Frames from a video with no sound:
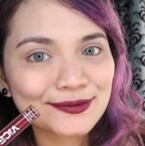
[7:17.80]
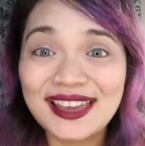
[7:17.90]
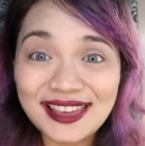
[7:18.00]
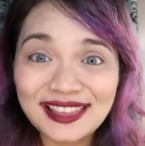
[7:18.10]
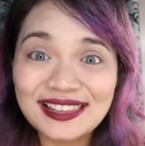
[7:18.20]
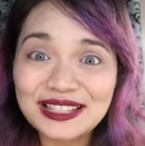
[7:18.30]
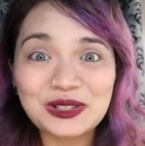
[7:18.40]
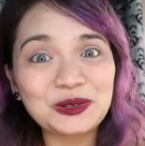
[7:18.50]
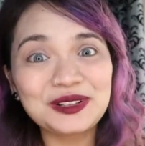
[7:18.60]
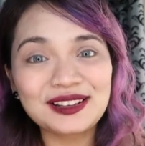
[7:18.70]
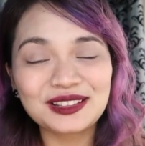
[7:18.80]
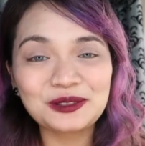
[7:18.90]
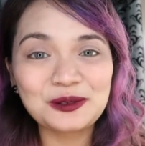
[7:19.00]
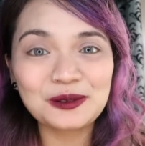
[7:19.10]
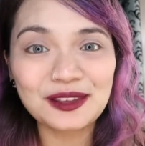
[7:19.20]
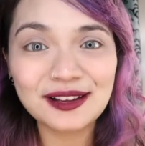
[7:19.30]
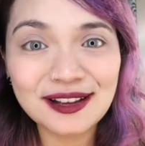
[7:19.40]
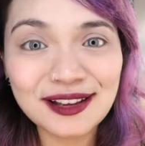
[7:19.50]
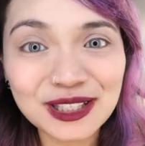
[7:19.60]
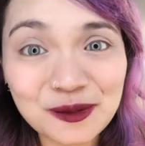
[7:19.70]
And let's go na to
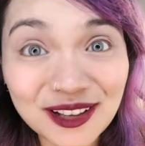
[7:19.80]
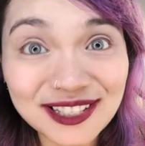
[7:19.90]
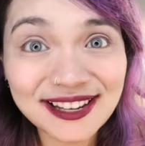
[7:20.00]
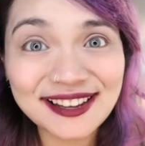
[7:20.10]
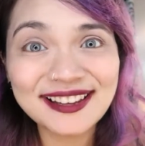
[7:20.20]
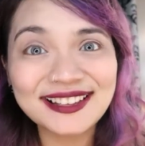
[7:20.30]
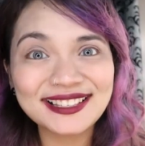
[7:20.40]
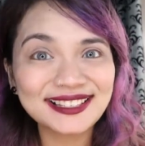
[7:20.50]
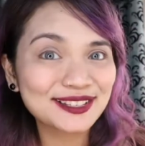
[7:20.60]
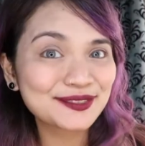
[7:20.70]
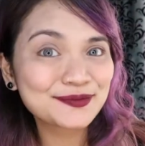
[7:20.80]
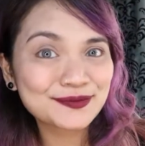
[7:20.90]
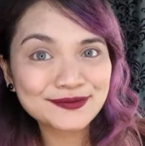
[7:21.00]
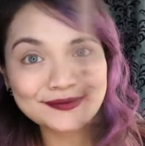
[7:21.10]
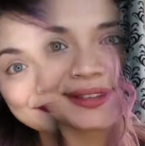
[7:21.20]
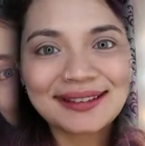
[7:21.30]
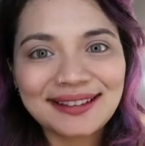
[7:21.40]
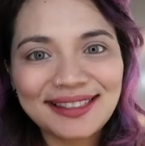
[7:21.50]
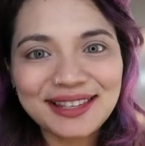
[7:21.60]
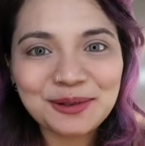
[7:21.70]
the swatches!
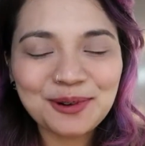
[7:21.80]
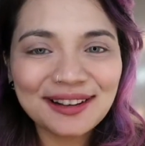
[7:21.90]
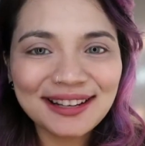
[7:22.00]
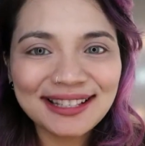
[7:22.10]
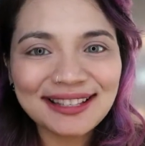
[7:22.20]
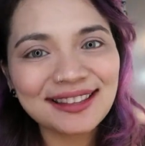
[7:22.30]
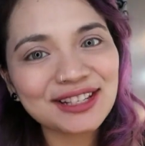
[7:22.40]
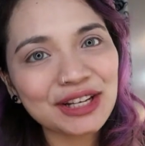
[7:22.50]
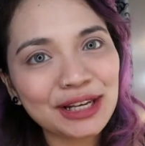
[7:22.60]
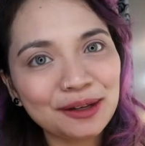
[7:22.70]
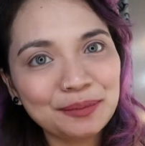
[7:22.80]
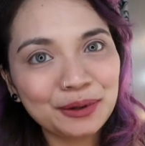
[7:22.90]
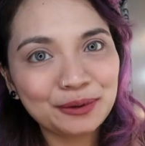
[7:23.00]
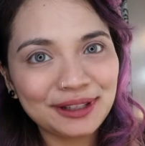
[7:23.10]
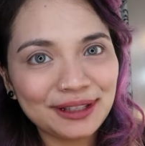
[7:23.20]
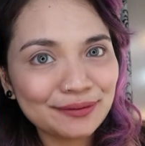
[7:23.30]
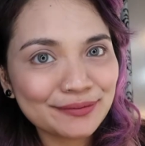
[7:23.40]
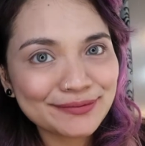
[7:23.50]
This one is in the shade Pony.